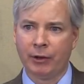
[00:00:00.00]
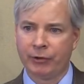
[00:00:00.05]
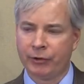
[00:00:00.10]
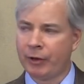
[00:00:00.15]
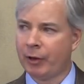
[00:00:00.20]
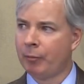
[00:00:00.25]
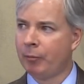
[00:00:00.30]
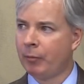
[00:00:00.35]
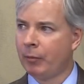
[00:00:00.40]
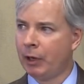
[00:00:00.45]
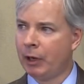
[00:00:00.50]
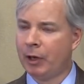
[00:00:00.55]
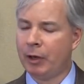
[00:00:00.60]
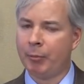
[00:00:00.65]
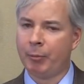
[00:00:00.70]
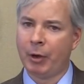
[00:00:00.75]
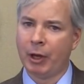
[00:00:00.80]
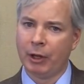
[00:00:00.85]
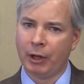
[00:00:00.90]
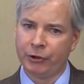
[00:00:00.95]
Some
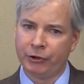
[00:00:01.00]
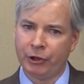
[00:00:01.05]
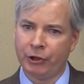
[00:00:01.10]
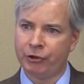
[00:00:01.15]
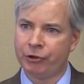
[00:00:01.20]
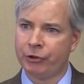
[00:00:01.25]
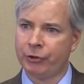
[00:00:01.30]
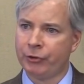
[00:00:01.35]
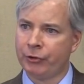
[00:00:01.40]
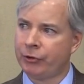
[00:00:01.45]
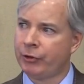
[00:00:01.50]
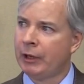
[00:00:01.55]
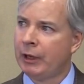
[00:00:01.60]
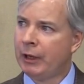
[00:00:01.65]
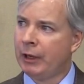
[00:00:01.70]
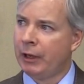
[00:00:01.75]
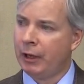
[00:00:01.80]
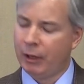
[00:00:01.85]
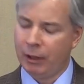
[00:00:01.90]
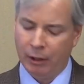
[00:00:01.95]
politicians
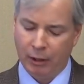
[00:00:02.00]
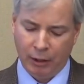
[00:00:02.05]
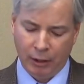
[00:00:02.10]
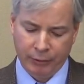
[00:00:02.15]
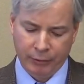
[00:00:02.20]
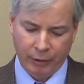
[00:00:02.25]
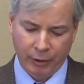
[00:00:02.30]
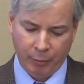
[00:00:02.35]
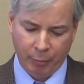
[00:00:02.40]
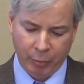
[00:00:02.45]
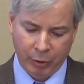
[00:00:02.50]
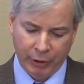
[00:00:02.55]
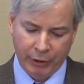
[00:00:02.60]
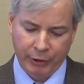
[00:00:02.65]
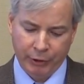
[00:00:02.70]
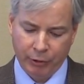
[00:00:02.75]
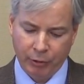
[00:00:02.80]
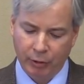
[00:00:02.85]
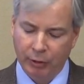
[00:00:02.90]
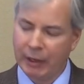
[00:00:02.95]
on the
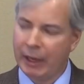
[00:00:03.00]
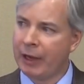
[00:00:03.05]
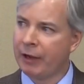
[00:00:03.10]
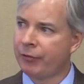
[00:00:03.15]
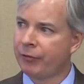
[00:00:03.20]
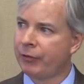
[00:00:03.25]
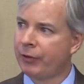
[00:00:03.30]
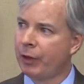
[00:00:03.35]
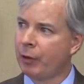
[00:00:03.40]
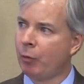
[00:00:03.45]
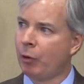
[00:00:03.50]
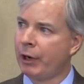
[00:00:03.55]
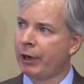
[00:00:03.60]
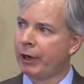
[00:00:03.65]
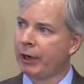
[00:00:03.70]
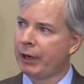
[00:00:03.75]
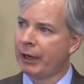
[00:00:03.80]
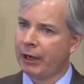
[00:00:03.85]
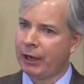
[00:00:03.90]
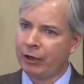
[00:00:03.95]
political left, they want
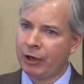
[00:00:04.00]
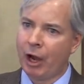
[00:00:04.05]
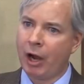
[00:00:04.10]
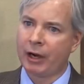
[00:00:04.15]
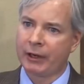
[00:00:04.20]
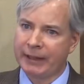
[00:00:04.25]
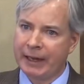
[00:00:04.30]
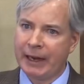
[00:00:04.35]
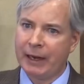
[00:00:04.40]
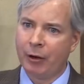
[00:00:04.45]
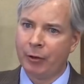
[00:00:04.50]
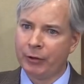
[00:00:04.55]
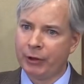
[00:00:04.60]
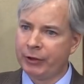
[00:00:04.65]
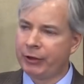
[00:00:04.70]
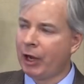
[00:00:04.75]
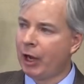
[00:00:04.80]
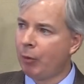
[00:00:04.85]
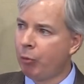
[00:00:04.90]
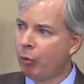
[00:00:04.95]
to kind of knock down
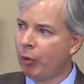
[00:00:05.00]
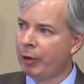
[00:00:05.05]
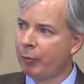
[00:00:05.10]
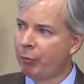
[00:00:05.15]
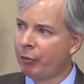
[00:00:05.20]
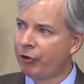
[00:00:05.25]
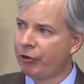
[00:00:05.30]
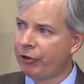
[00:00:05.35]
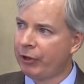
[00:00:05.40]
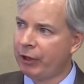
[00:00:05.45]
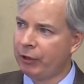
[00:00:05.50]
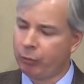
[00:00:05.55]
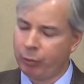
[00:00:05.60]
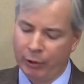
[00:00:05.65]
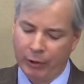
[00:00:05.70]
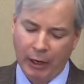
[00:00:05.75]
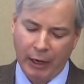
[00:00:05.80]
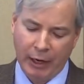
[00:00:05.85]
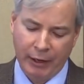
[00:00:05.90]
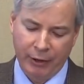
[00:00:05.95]
the top 1%
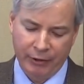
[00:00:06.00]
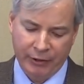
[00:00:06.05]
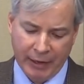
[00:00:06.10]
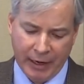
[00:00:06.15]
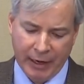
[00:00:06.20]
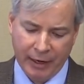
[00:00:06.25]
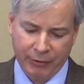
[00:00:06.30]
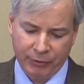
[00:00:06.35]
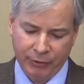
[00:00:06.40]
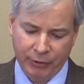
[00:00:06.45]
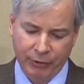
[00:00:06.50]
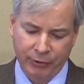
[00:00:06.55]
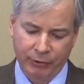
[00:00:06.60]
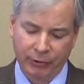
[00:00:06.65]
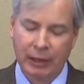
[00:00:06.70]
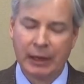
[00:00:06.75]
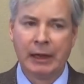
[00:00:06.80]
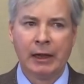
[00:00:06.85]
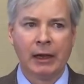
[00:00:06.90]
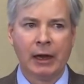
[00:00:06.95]
with higher
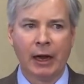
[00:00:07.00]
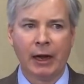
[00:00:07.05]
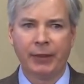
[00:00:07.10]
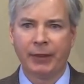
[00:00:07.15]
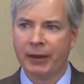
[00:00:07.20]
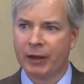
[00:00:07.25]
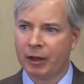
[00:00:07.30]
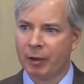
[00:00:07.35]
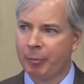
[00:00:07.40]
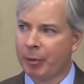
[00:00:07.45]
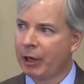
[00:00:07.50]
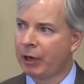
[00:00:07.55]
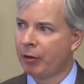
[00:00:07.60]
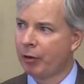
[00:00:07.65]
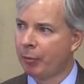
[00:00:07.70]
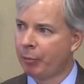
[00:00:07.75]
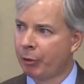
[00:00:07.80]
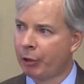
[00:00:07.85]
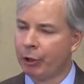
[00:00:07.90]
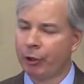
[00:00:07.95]
taxes. I think a
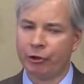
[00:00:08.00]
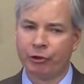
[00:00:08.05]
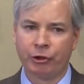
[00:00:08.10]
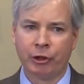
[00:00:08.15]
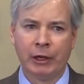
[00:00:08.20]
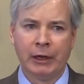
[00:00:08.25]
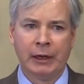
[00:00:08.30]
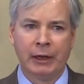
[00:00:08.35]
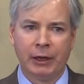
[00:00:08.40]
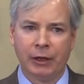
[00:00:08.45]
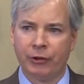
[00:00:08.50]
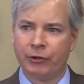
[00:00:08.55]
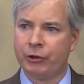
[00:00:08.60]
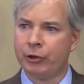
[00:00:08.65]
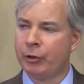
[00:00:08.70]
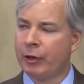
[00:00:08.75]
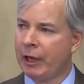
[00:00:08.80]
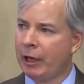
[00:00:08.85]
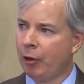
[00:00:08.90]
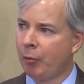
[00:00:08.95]
better approach is
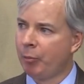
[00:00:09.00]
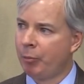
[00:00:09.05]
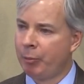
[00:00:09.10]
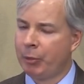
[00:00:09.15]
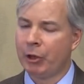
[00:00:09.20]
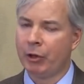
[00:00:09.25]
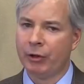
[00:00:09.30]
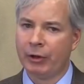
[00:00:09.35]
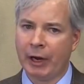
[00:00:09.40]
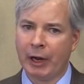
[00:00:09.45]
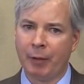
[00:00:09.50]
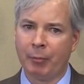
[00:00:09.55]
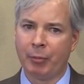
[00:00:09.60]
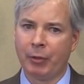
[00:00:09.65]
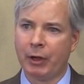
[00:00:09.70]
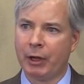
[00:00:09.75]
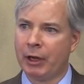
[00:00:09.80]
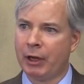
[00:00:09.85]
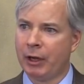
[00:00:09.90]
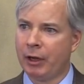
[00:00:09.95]
to help build
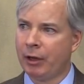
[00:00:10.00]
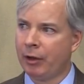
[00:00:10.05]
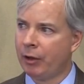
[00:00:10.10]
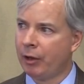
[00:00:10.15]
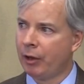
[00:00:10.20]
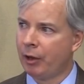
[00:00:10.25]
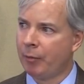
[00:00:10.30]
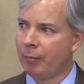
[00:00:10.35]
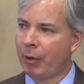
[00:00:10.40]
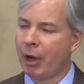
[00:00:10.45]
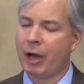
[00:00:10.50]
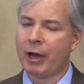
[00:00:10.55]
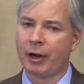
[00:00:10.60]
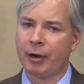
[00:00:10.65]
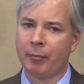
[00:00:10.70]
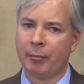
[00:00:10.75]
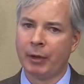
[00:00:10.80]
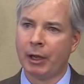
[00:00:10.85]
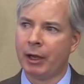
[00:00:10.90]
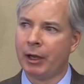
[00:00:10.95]
up a
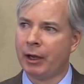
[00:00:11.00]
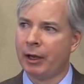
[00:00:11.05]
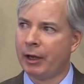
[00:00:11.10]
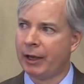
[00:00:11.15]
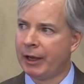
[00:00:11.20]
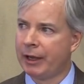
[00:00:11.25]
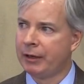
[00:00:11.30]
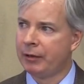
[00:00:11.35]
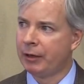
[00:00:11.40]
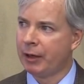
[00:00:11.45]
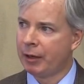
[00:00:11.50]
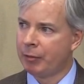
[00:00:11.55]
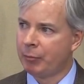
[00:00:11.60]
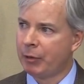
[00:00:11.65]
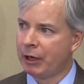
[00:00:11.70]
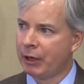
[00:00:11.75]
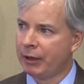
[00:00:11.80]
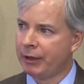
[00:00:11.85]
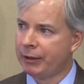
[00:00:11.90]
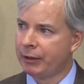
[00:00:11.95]
bottom and
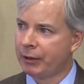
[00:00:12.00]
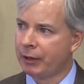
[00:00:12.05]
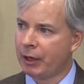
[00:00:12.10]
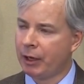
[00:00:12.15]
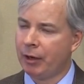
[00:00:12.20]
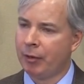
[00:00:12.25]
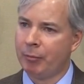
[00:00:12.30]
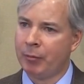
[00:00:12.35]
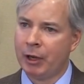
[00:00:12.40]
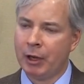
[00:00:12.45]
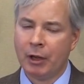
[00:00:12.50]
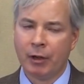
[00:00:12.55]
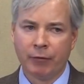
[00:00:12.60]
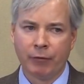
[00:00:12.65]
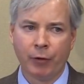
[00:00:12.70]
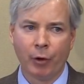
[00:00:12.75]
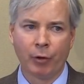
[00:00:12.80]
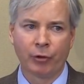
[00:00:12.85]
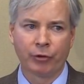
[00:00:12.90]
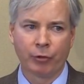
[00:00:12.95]
middle income
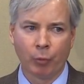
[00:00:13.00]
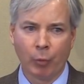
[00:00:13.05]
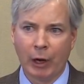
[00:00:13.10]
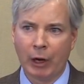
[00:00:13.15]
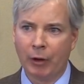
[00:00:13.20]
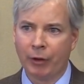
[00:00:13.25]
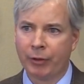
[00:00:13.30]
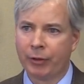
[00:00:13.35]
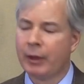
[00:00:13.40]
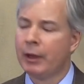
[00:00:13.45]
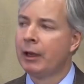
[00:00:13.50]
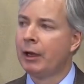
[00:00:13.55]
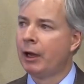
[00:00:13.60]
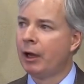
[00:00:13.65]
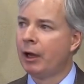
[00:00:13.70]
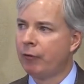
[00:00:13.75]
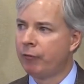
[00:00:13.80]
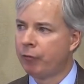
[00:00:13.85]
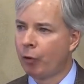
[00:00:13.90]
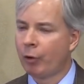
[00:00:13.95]
folks' wealth,
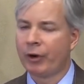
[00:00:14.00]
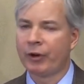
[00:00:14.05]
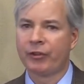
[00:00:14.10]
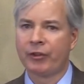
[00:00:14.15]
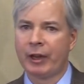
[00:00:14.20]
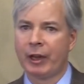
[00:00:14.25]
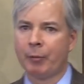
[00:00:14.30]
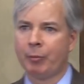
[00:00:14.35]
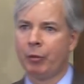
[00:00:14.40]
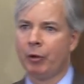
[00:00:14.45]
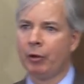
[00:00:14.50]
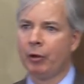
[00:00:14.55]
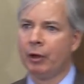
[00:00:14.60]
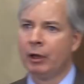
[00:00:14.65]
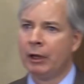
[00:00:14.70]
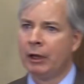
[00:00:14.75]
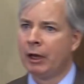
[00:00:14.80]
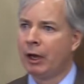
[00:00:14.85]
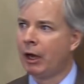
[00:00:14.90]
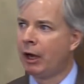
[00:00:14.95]
for
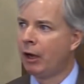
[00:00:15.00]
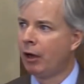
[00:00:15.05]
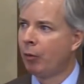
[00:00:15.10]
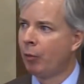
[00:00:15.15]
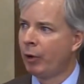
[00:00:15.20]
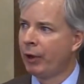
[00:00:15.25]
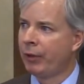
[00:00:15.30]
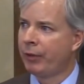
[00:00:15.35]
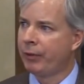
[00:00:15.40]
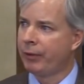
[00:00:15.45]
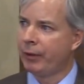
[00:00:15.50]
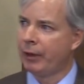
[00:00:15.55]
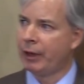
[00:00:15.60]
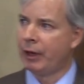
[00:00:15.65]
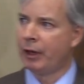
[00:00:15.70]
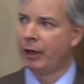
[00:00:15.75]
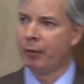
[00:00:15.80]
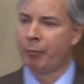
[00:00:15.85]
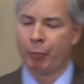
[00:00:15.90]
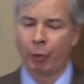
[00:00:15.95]
example, with
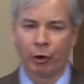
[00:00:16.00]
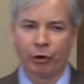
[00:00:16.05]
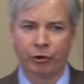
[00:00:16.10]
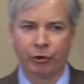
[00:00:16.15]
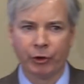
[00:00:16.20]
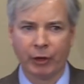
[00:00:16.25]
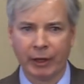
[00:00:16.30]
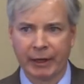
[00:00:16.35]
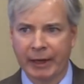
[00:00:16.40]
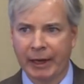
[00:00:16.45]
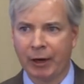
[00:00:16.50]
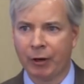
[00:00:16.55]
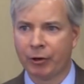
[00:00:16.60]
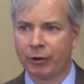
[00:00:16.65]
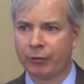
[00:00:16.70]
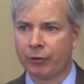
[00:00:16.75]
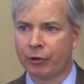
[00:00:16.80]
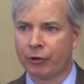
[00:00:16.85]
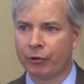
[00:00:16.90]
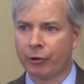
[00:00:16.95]
personal
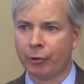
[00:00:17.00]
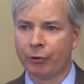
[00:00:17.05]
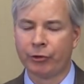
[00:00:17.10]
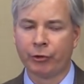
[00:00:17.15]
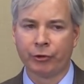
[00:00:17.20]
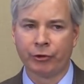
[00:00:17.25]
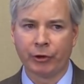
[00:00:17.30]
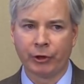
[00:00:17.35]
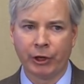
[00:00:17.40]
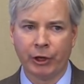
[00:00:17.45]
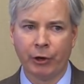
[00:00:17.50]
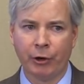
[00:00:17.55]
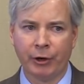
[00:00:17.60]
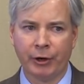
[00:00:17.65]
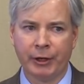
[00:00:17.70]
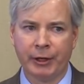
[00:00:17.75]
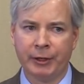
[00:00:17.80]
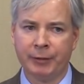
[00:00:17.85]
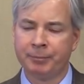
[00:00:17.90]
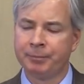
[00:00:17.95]
accounts for Social
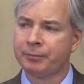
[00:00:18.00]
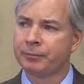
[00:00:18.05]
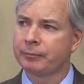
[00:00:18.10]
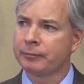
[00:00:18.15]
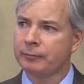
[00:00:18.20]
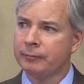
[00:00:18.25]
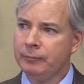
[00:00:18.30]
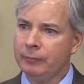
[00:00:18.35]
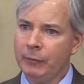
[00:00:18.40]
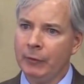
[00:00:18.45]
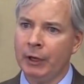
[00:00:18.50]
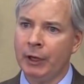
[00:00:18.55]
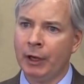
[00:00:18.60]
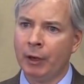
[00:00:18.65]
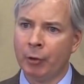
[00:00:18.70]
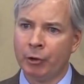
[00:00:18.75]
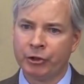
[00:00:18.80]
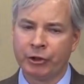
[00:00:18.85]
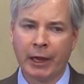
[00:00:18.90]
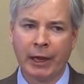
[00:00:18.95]
Security,
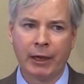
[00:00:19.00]
which